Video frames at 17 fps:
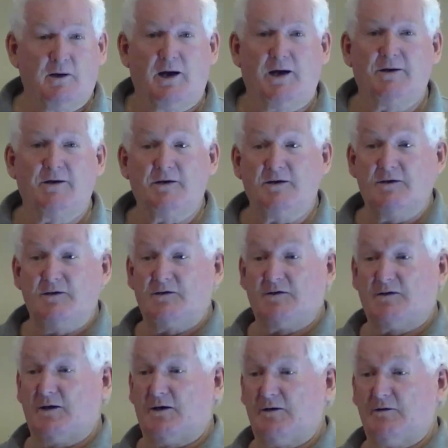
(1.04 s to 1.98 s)
and he's
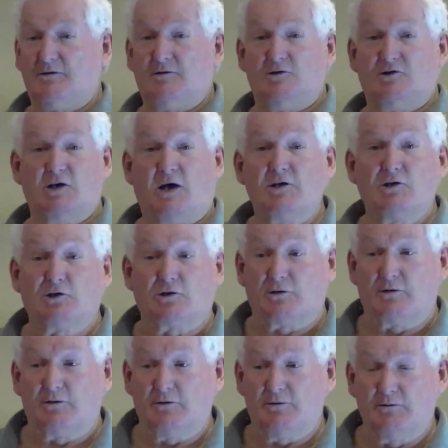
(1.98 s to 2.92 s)
going to judge
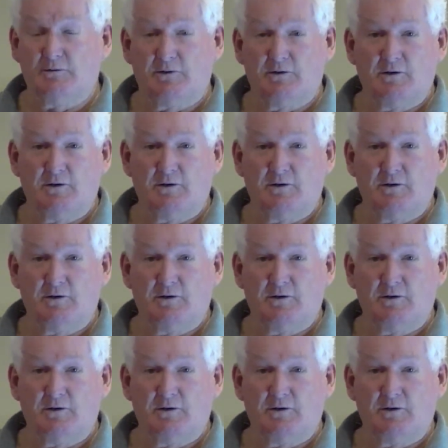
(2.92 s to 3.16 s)
you